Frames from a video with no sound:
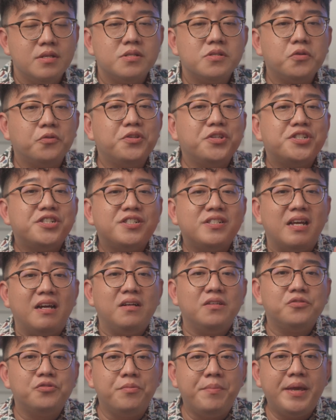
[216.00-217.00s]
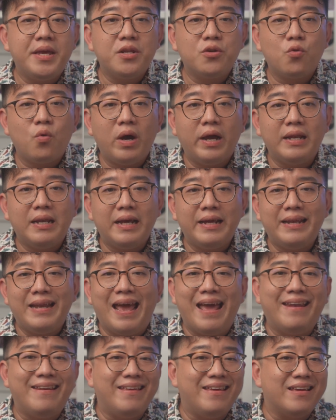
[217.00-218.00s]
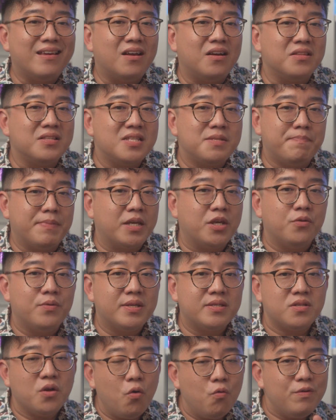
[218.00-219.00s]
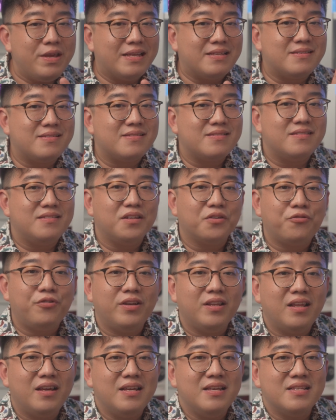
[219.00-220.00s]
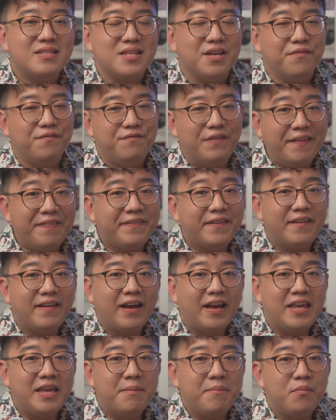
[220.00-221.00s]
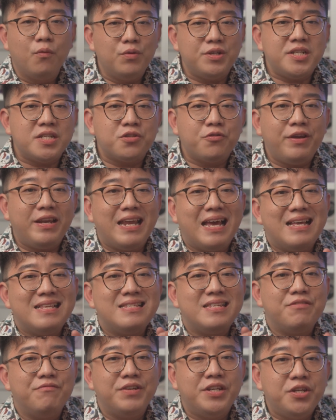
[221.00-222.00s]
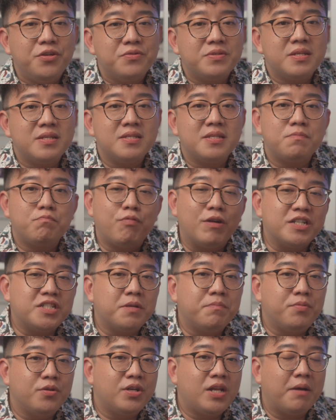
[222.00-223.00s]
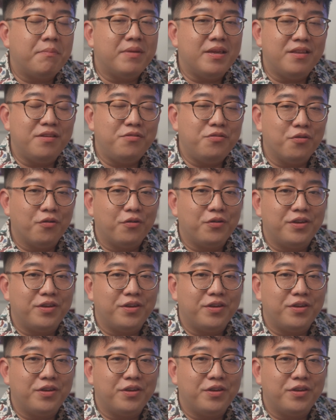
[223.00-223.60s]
So the shells remain quite light and inconspicuous. Oh yes, the Krila is a vented IEM, which is great as it reduces pressure buildup in your